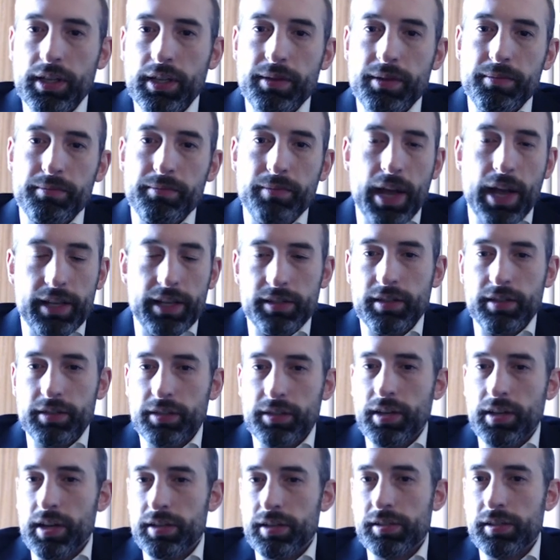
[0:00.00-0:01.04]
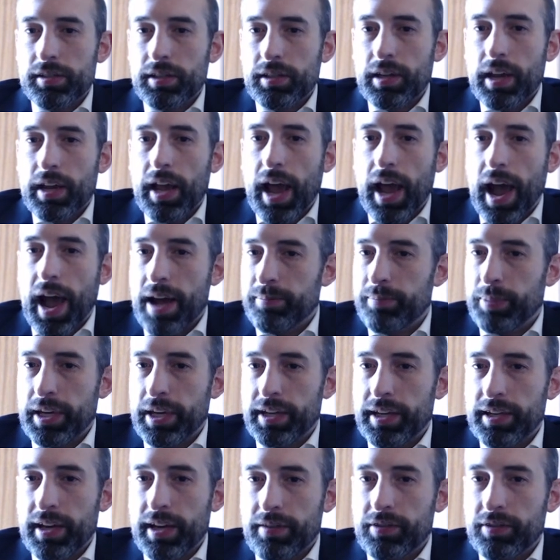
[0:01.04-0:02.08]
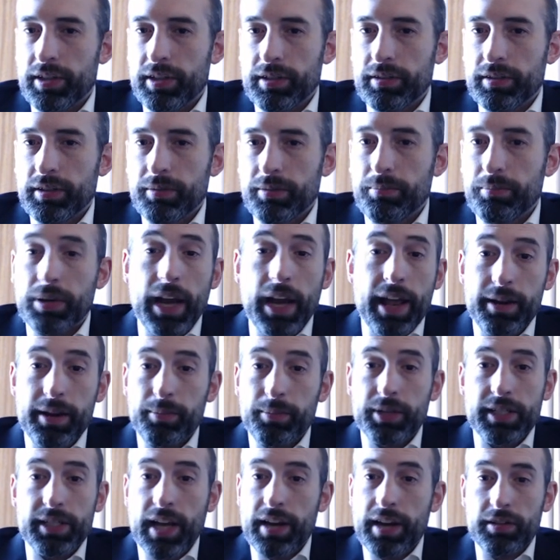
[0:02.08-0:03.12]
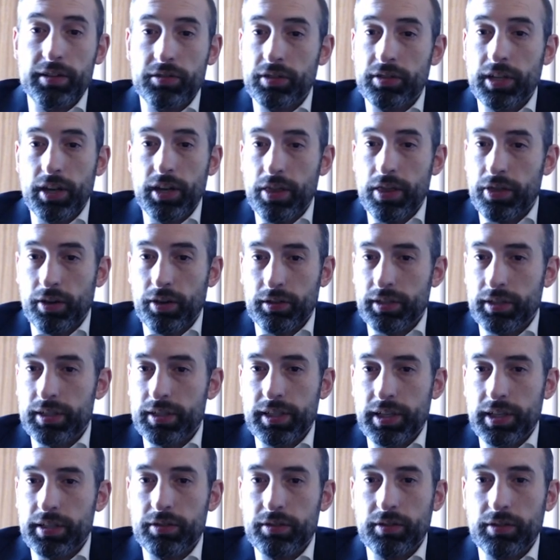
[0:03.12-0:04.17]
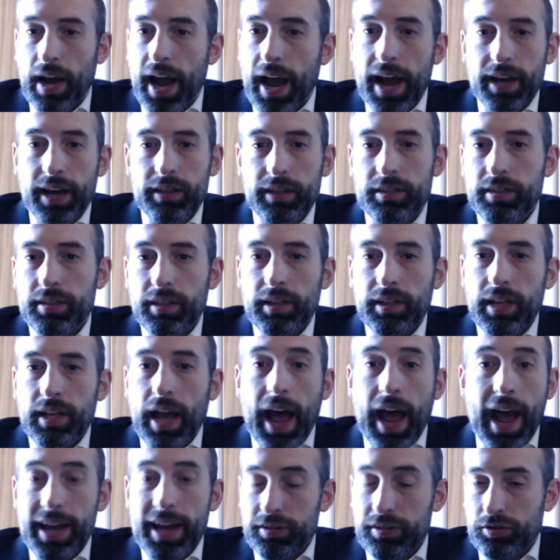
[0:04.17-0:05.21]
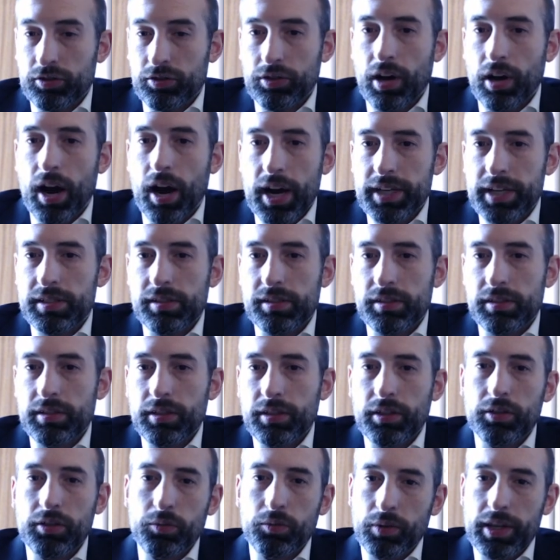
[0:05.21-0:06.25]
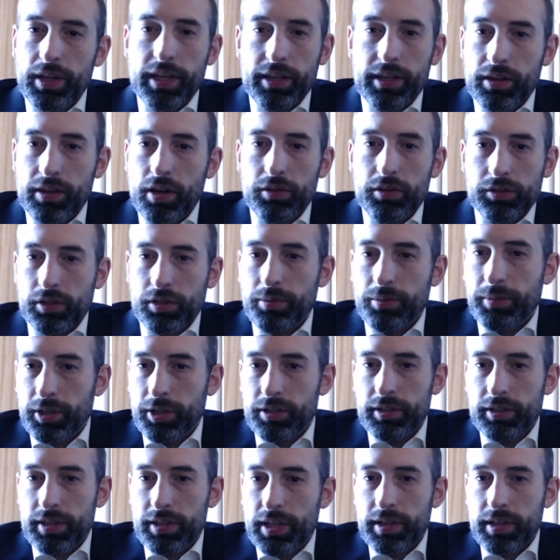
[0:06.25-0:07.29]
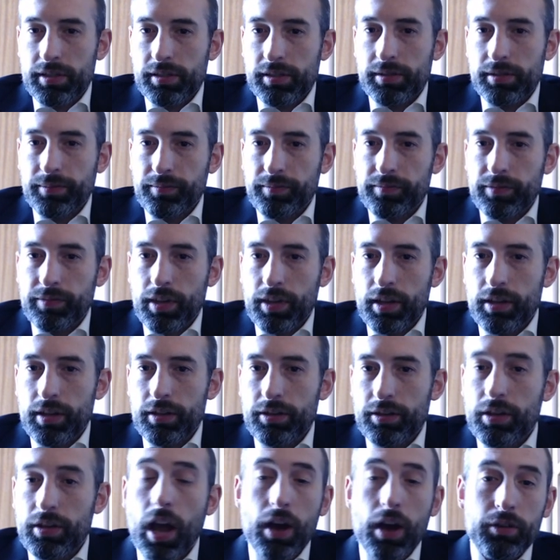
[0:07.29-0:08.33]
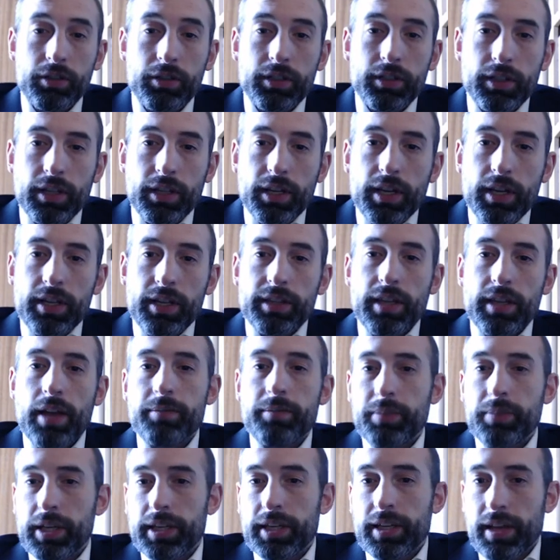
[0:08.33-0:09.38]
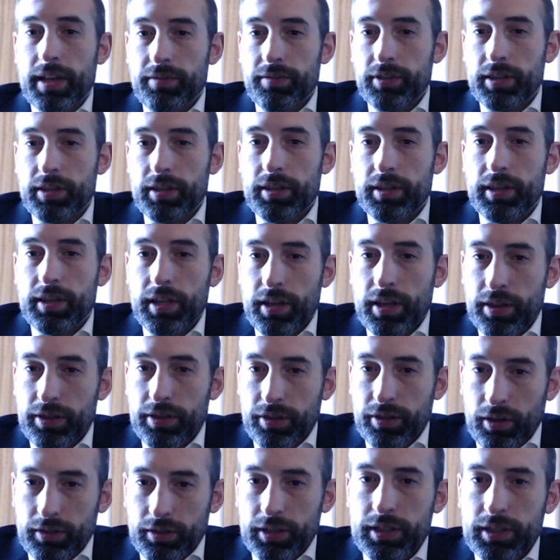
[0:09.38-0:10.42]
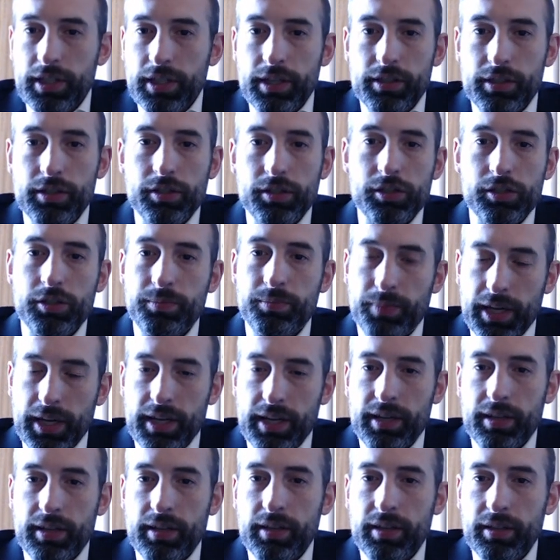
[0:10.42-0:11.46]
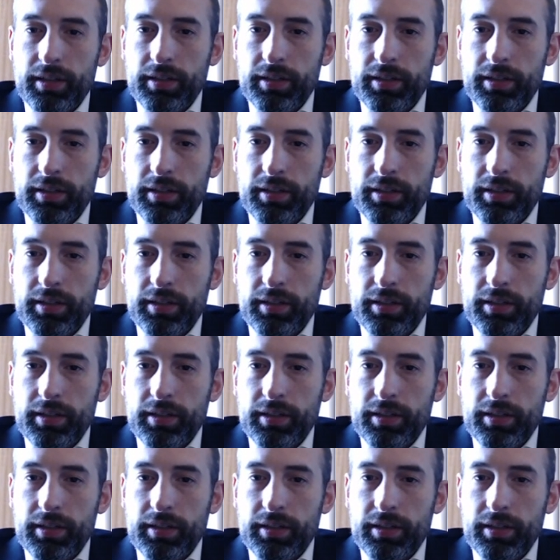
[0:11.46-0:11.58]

messengers have been given plenipotentiary authority to act as Christ within those communities. No, they've been given the authority to speak